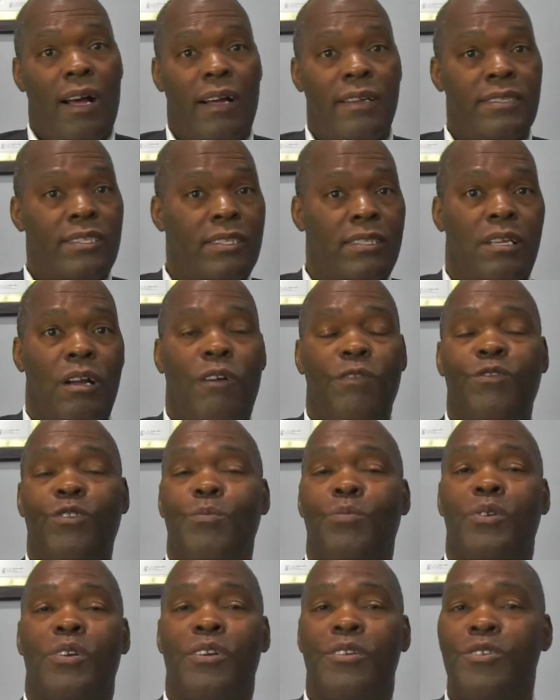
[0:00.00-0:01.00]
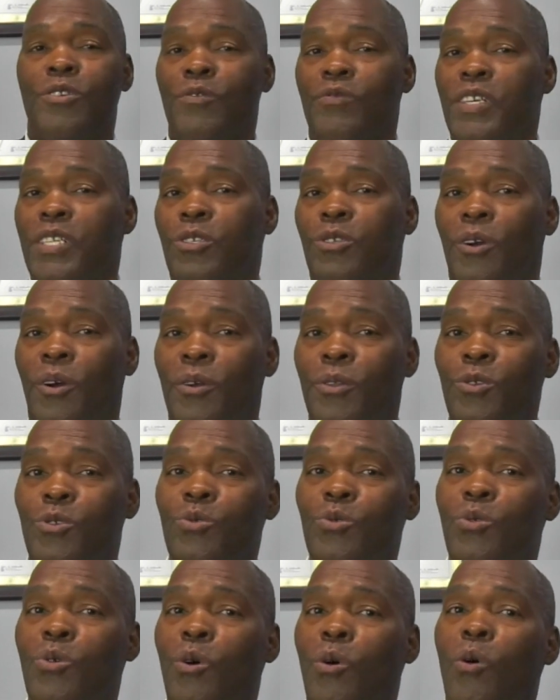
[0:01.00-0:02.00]
stuff to put on your return
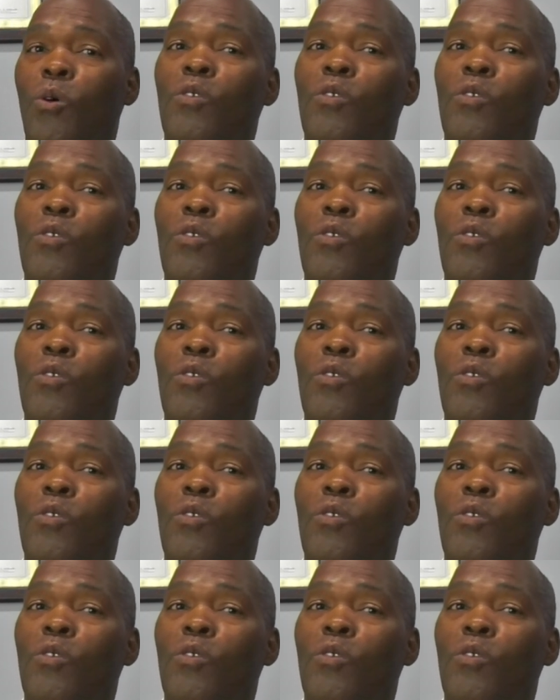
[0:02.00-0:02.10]
to go